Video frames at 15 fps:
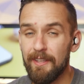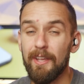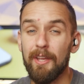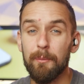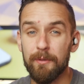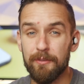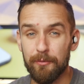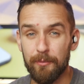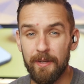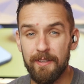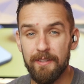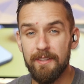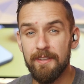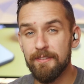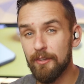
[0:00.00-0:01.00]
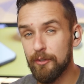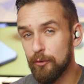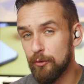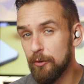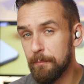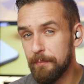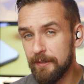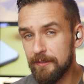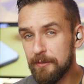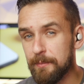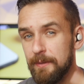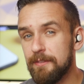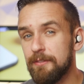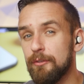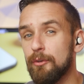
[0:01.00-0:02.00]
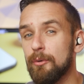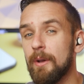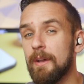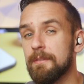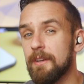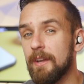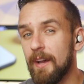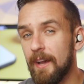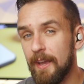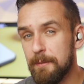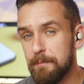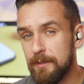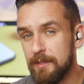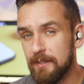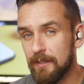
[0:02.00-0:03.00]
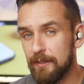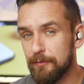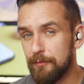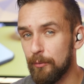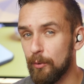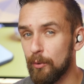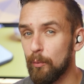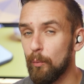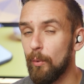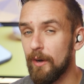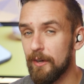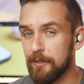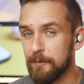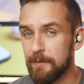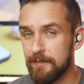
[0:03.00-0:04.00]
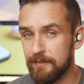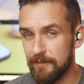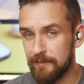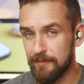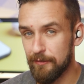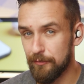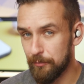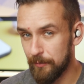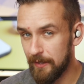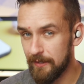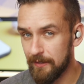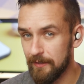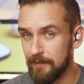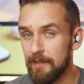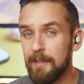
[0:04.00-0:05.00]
And what's great is the Google Pixel Buds 2 have an IPX4 water resistance rating,